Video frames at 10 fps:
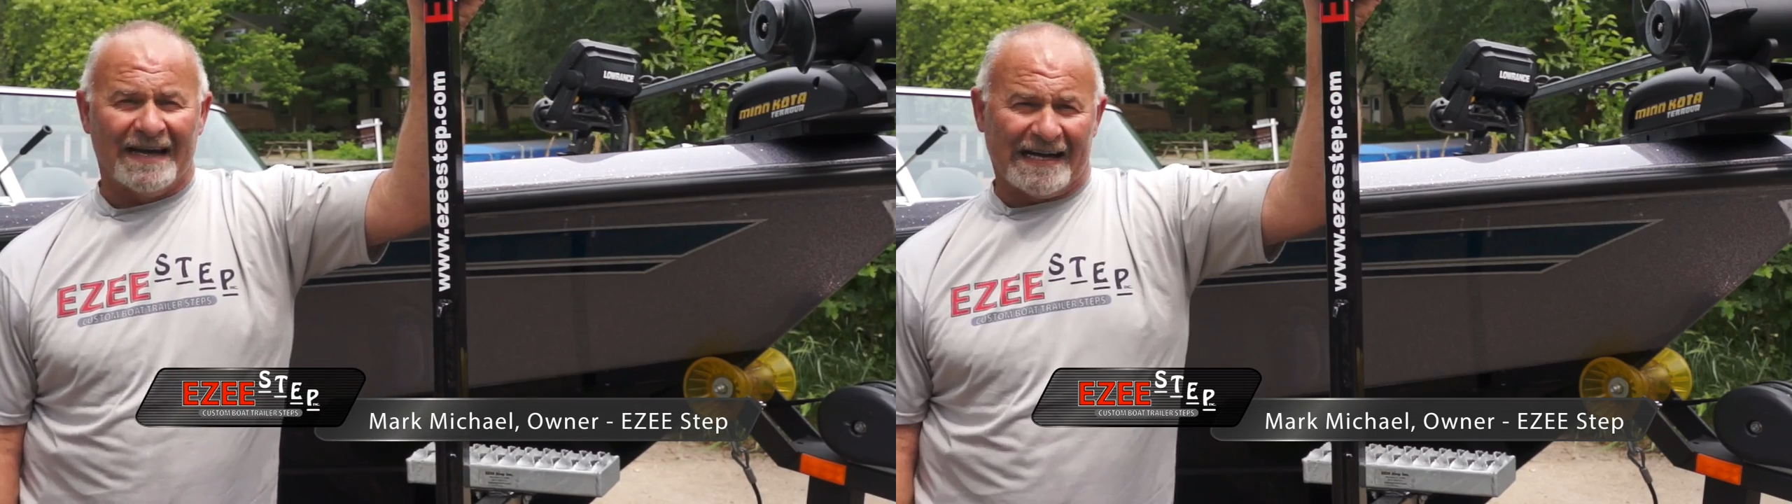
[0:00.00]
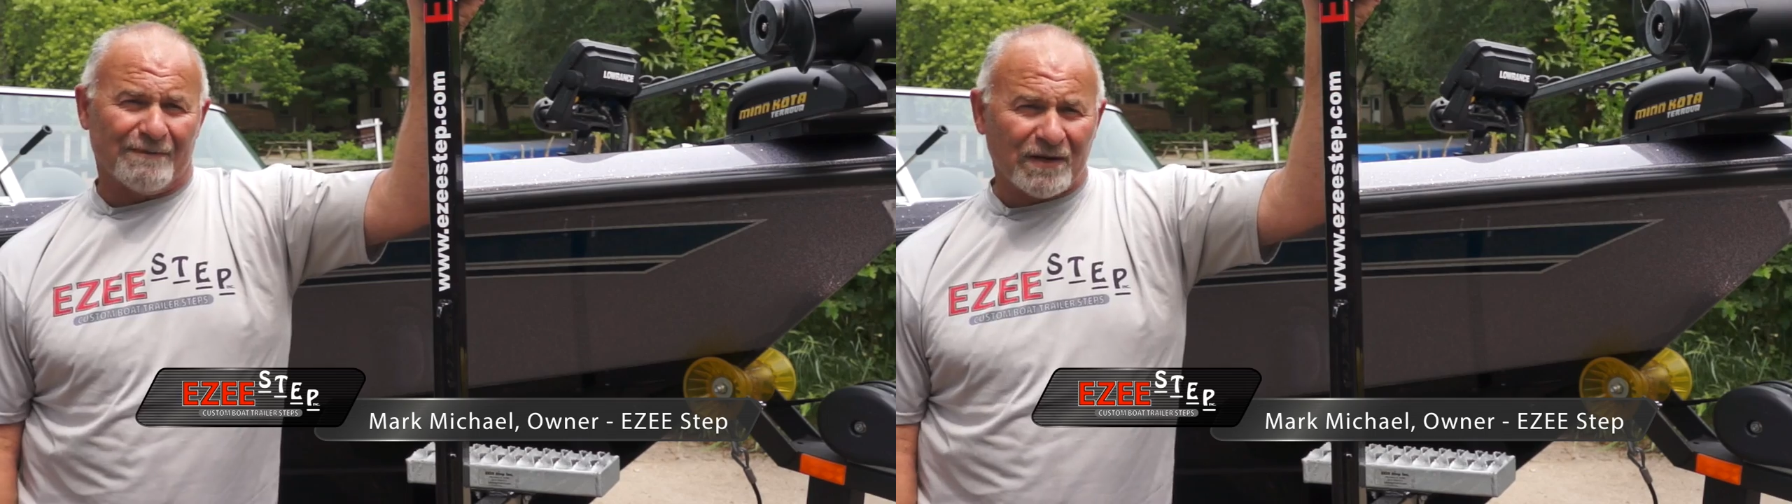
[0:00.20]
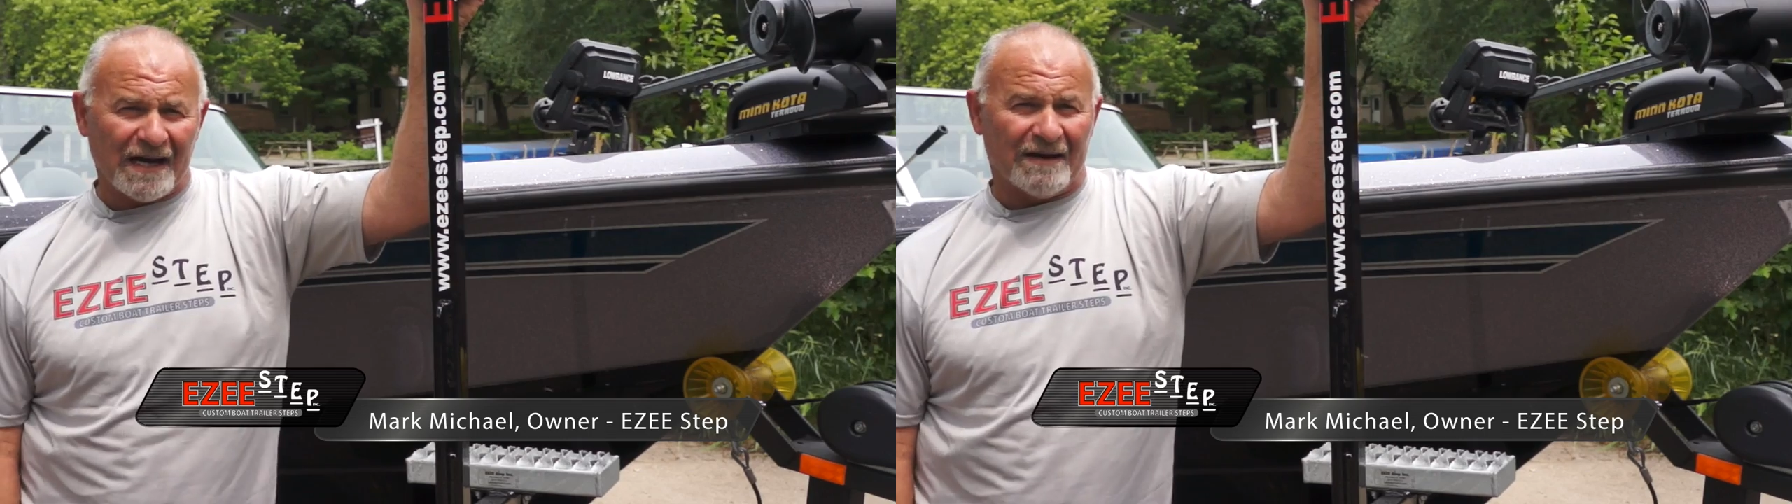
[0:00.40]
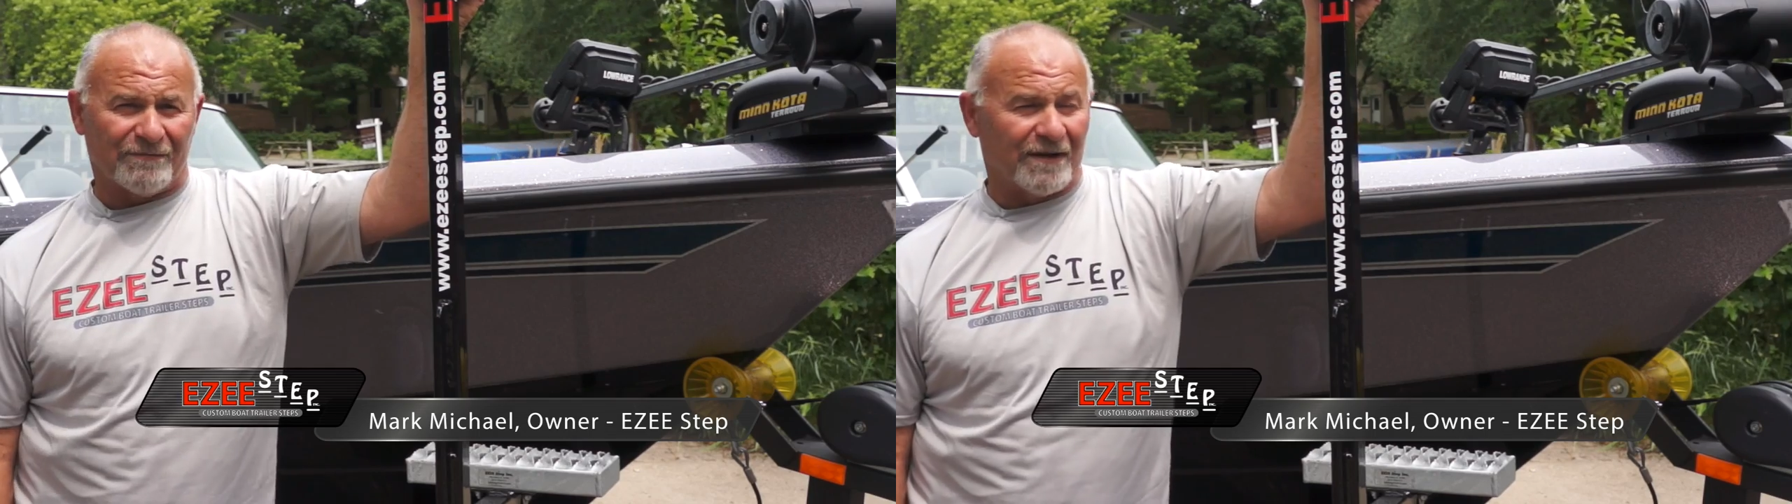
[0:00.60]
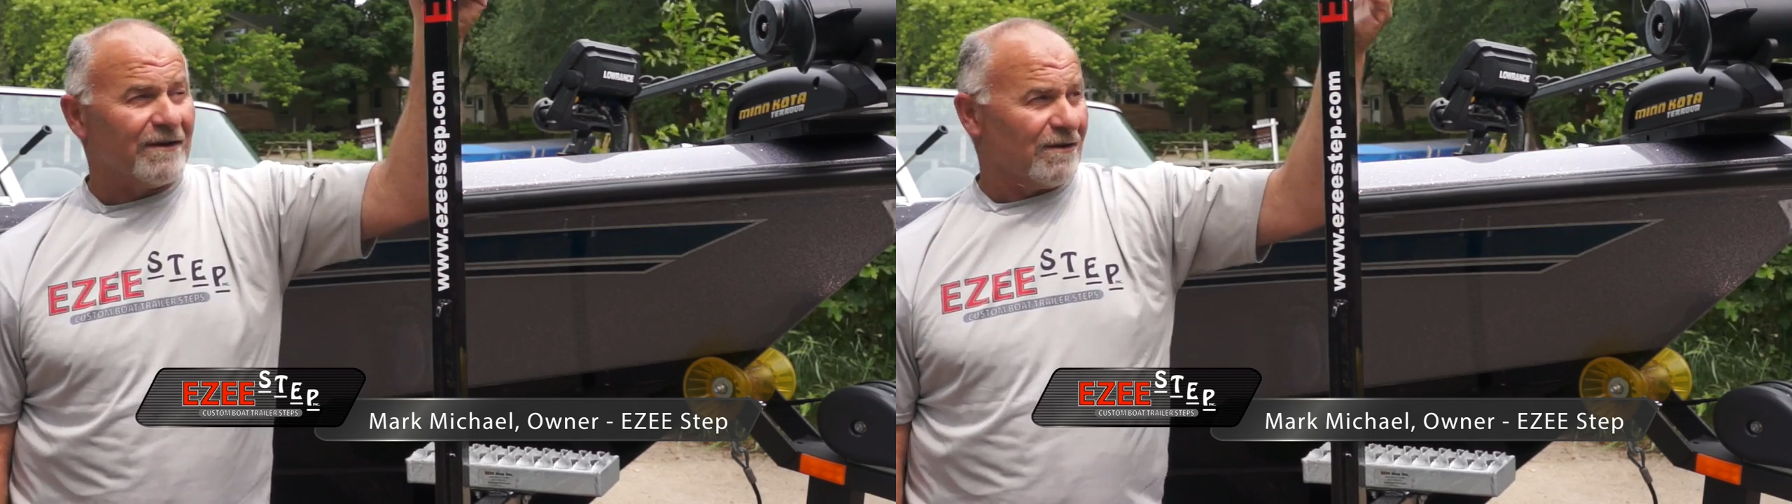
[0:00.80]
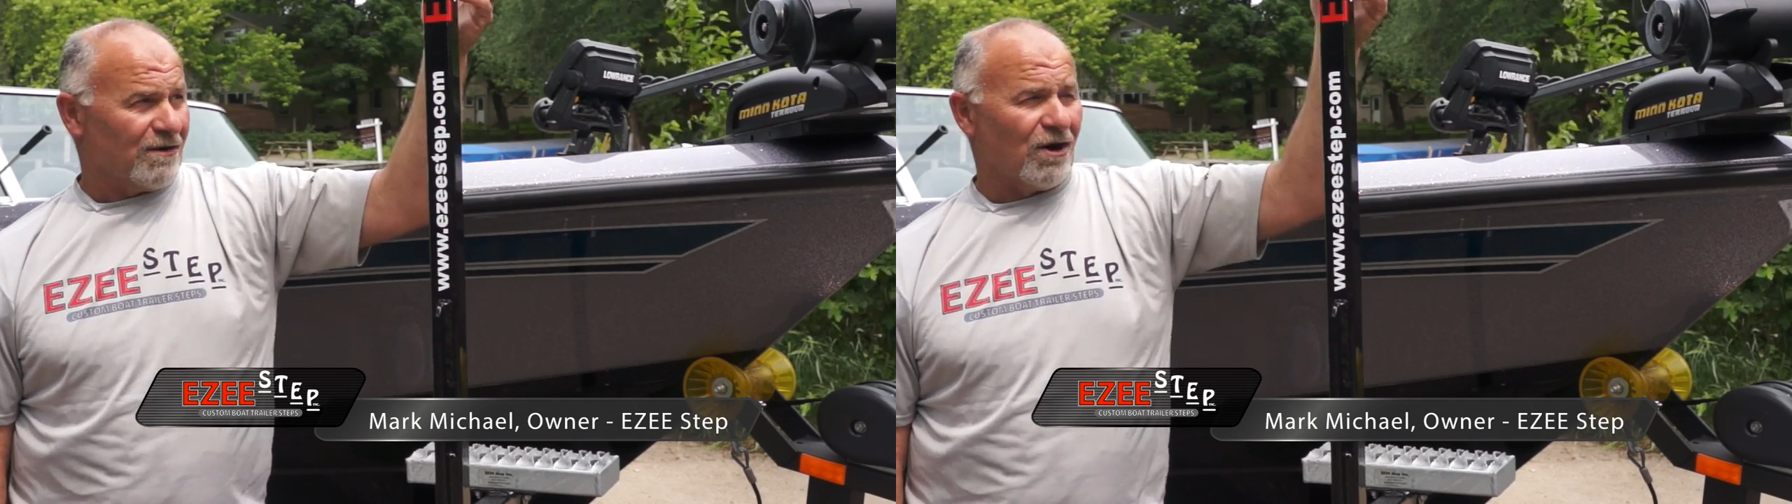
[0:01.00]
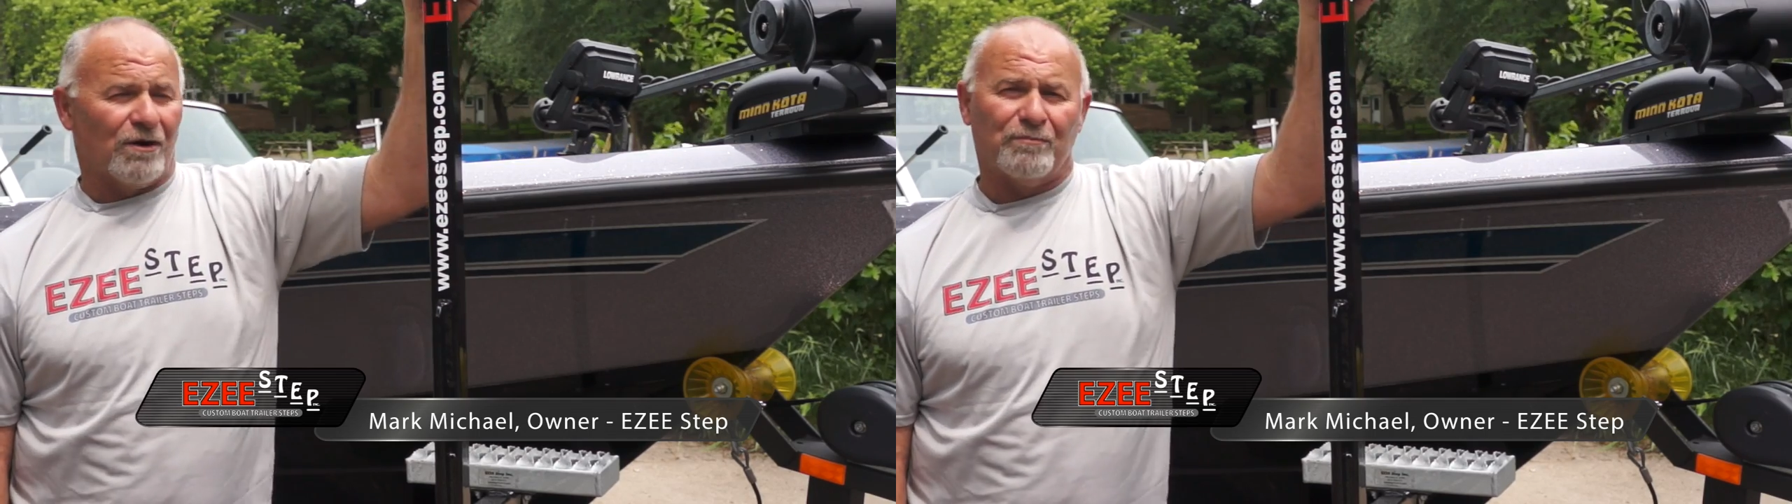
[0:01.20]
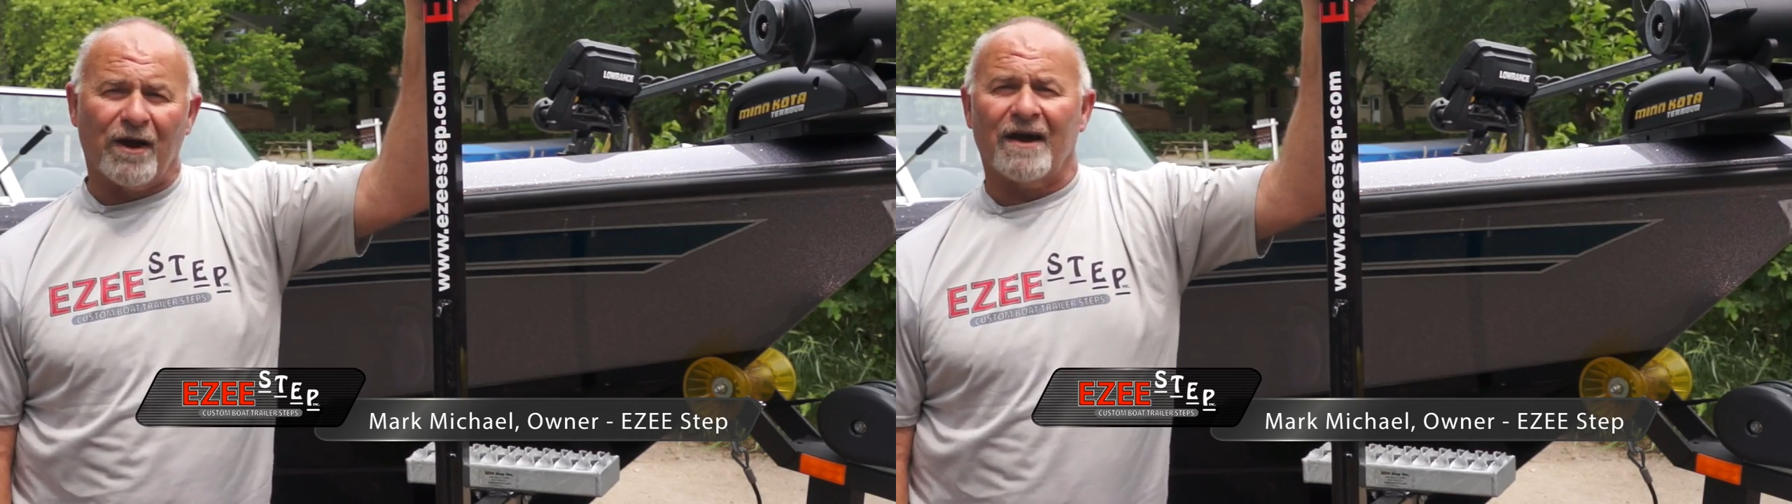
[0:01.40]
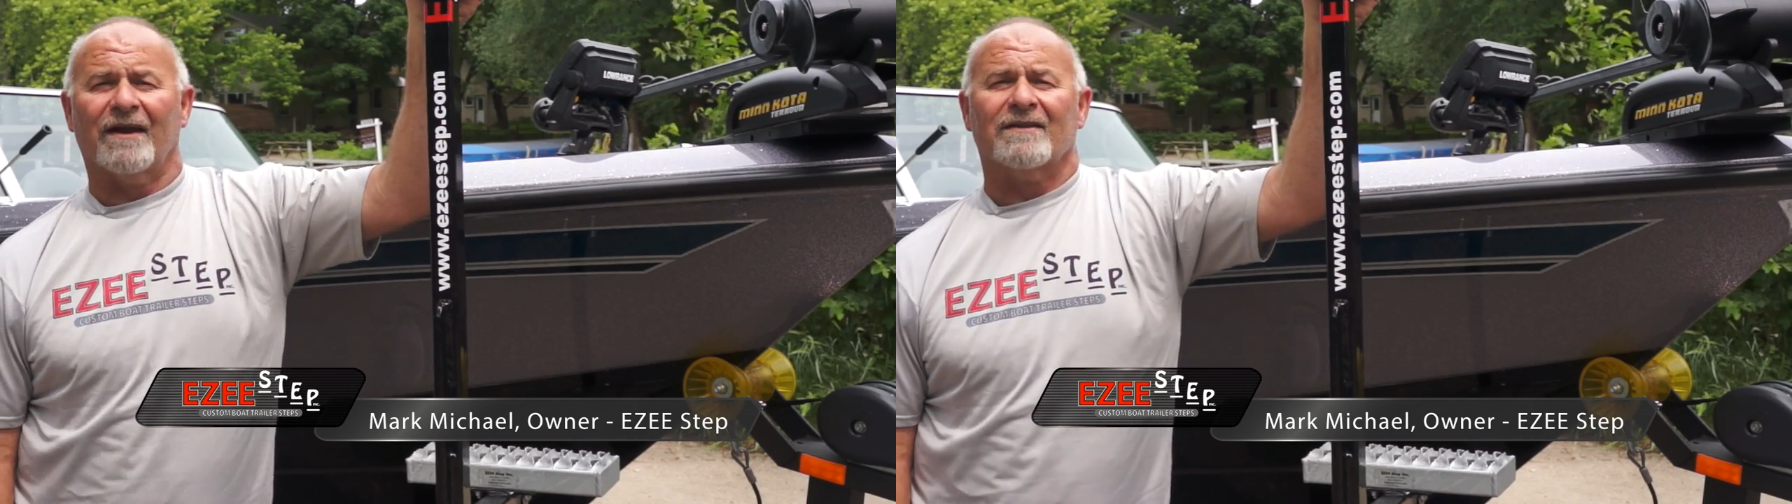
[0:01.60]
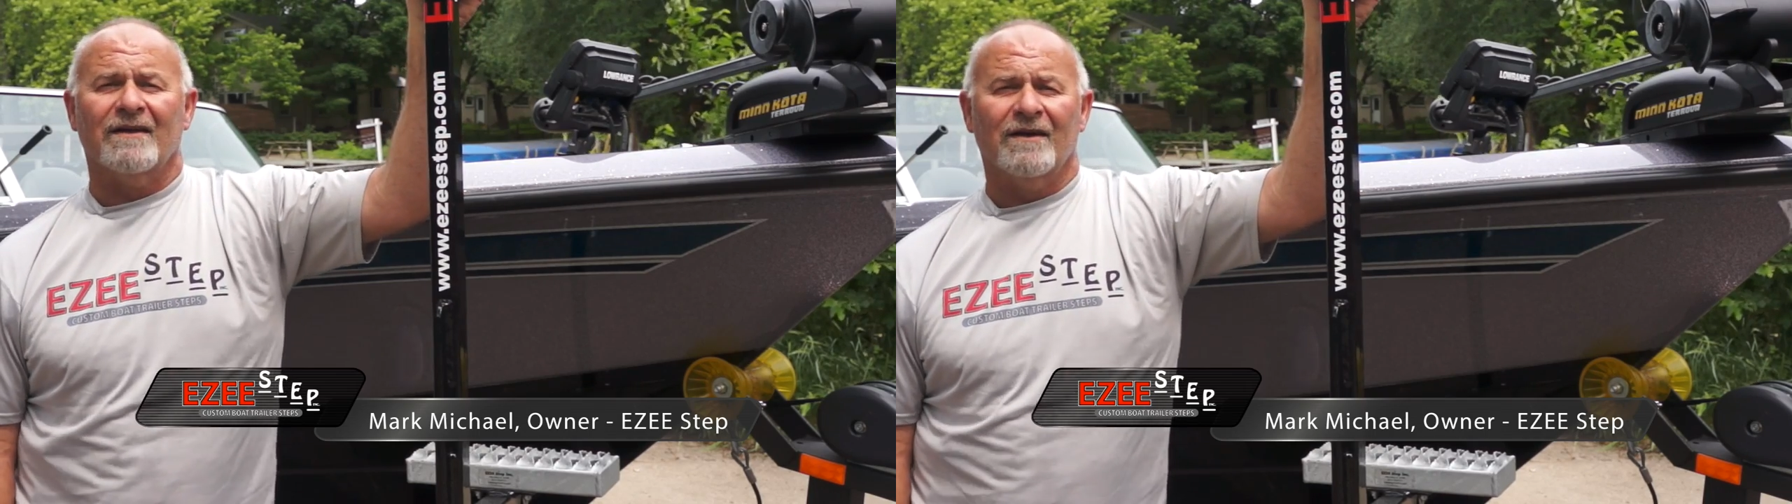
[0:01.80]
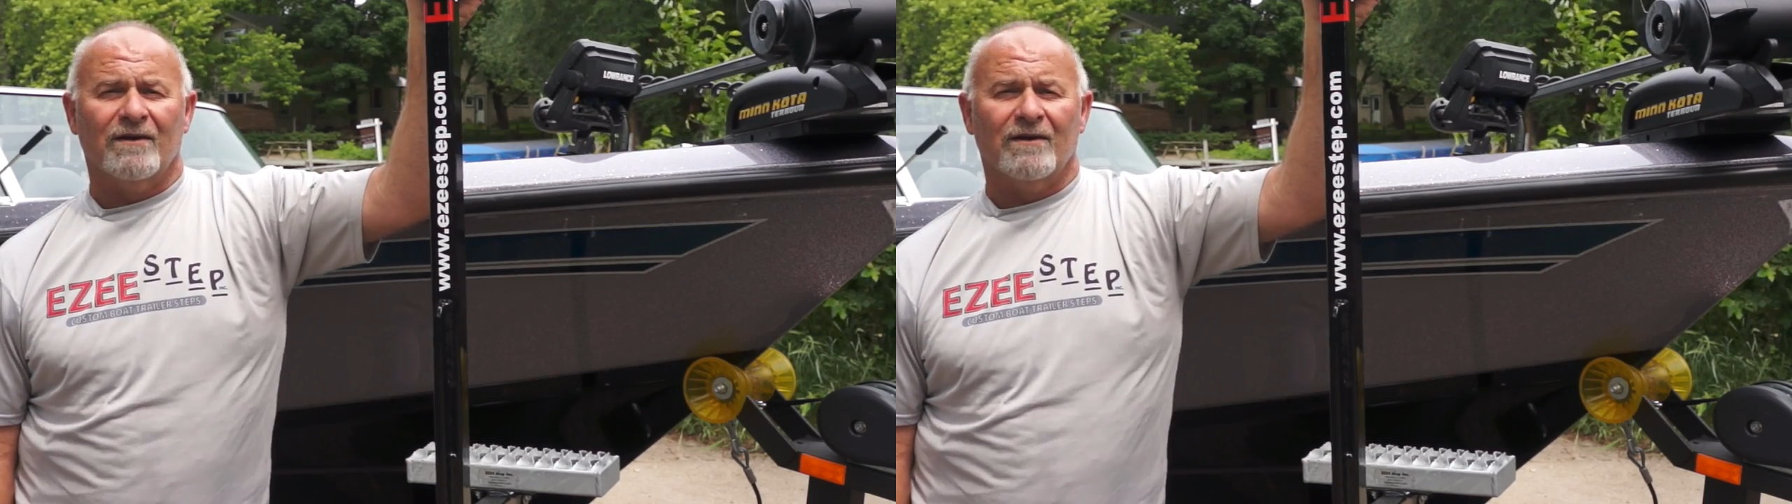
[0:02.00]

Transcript: I'm confident our product